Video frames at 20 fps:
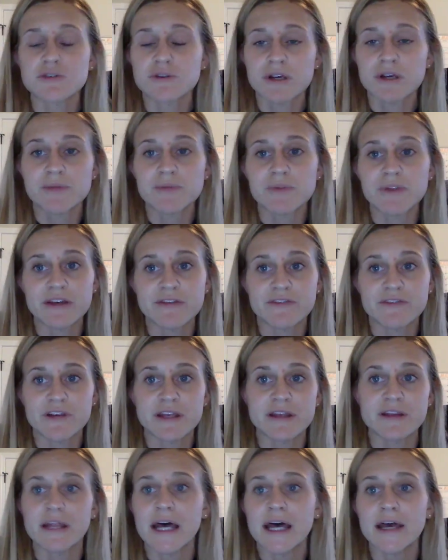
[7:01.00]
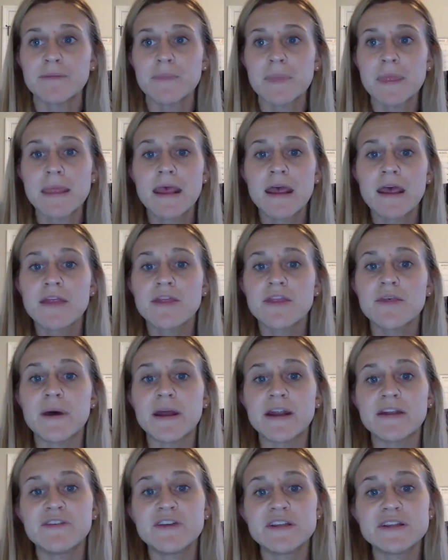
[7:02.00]
during play for Eli. The
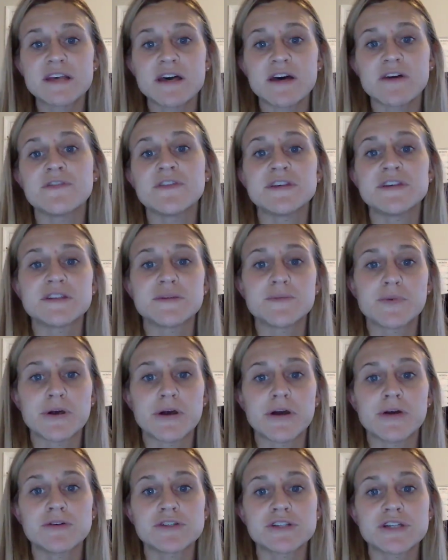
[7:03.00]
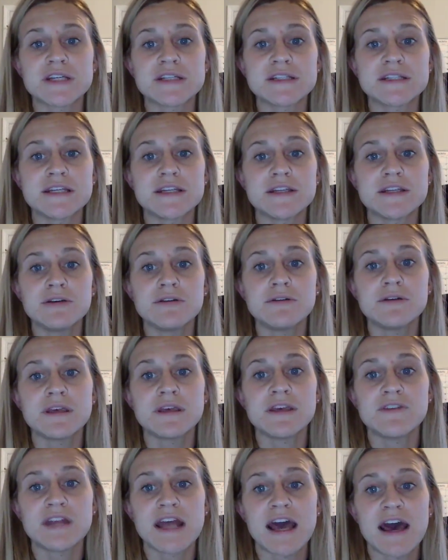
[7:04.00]
benefits of this approach continue
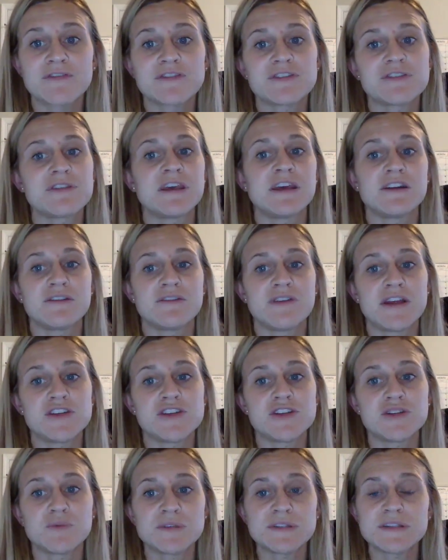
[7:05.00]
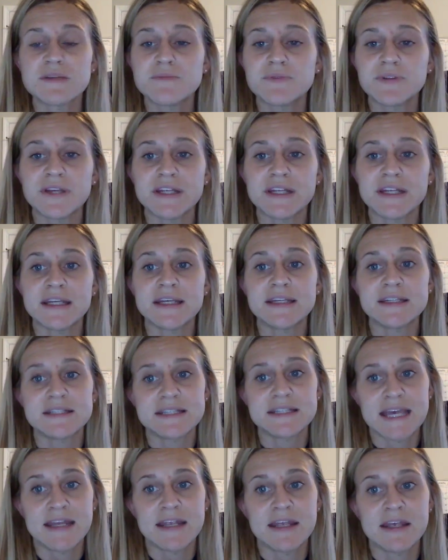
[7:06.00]
even after the intervention was completed,
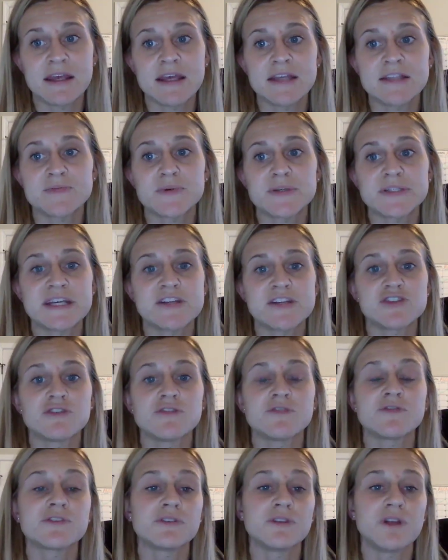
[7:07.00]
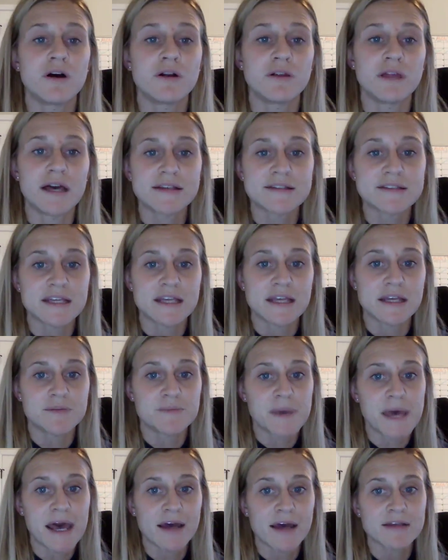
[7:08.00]
indicating its potential for long-lasting
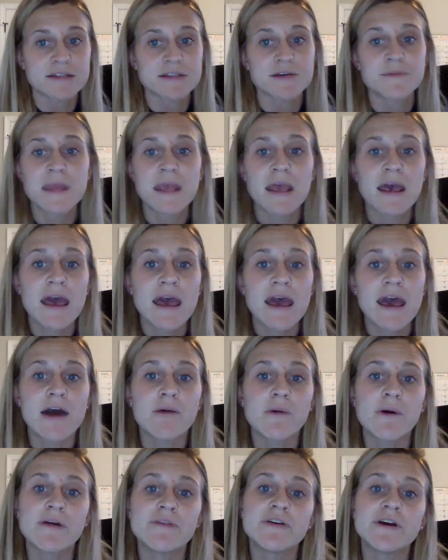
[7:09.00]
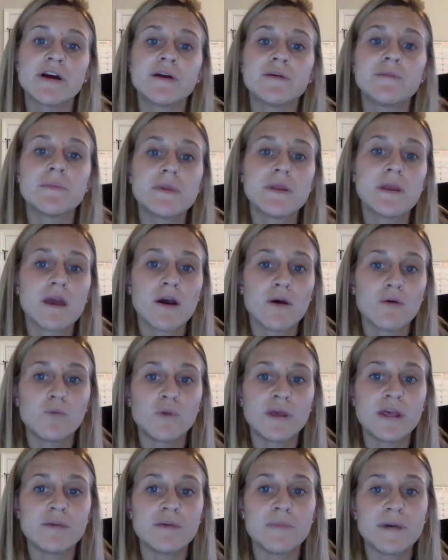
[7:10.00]
impact. However,
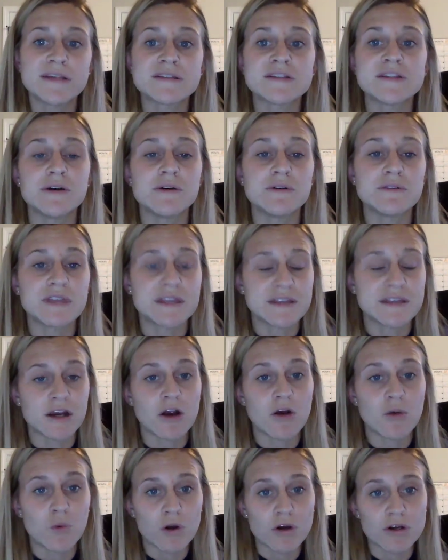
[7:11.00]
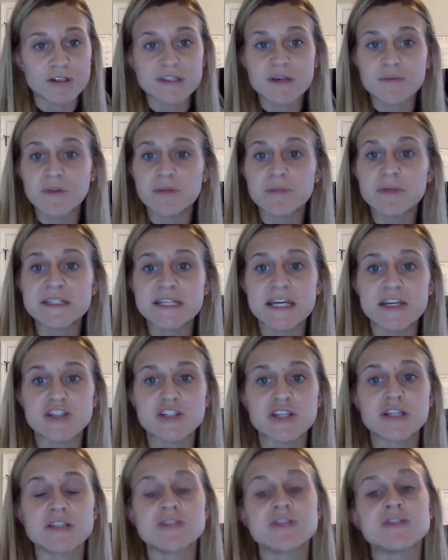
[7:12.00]
we must note that there were some
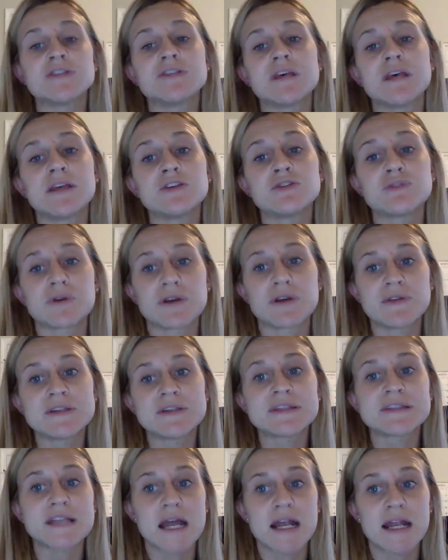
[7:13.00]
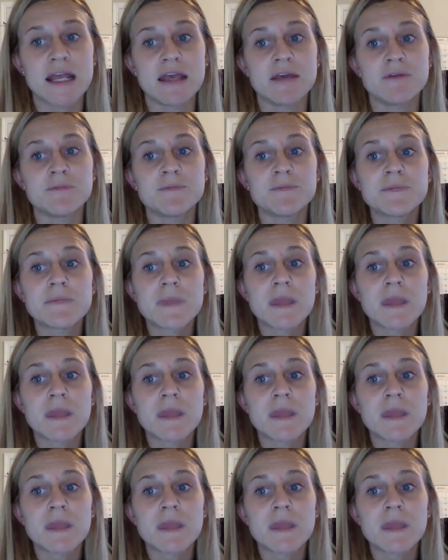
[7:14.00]
limitations during this study.